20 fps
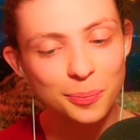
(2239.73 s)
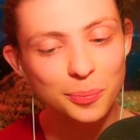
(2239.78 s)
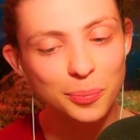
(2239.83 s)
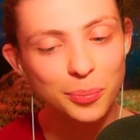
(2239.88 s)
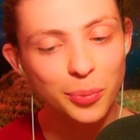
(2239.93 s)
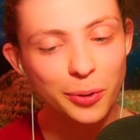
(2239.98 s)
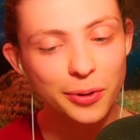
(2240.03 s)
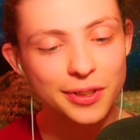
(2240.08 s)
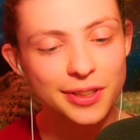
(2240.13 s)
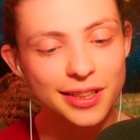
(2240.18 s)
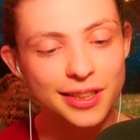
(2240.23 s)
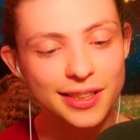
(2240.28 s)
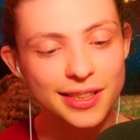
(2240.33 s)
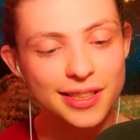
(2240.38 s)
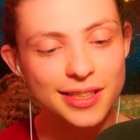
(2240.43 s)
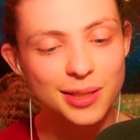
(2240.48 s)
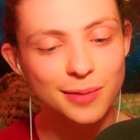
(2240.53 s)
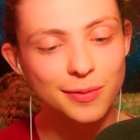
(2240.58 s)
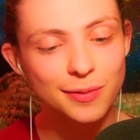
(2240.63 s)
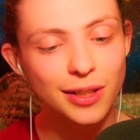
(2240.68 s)

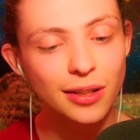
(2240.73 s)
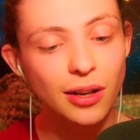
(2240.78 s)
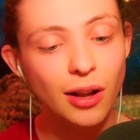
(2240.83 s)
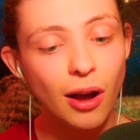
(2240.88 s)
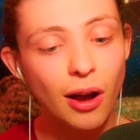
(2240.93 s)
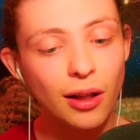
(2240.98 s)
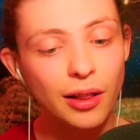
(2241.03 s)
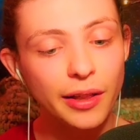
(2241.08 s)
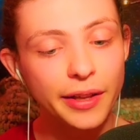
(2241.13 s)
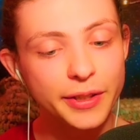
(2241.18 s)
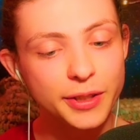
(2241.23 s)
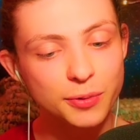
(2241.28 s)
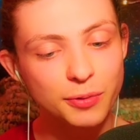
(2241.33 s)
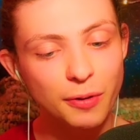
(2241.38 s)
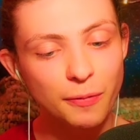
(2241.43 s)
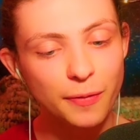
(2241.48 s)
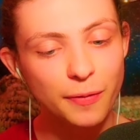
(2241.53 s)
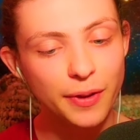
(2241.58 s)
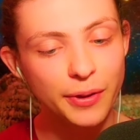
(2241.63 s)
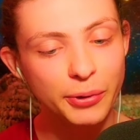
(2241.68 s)
importance of the knowledge
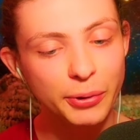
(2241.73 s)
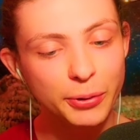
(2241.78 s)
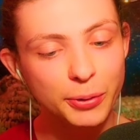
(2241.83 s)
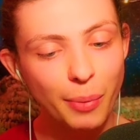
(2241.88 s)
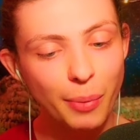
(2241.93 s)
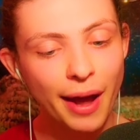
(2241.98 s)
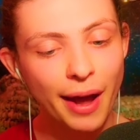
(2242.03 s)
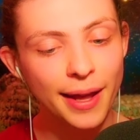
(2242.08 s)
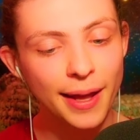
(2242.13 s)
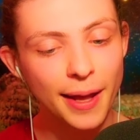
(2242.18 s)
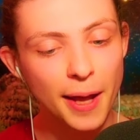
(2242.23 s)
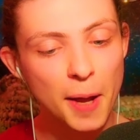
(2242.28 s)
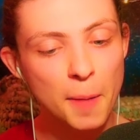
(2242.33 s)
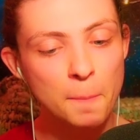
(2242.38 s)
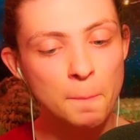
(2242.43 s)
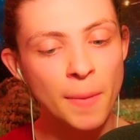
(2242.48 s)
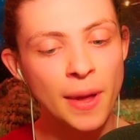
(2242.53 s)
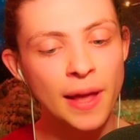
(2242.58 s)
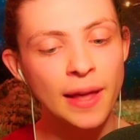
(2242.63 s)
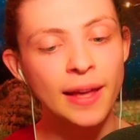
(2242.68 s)
revealed by
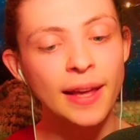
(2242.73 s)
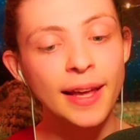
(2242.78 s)
him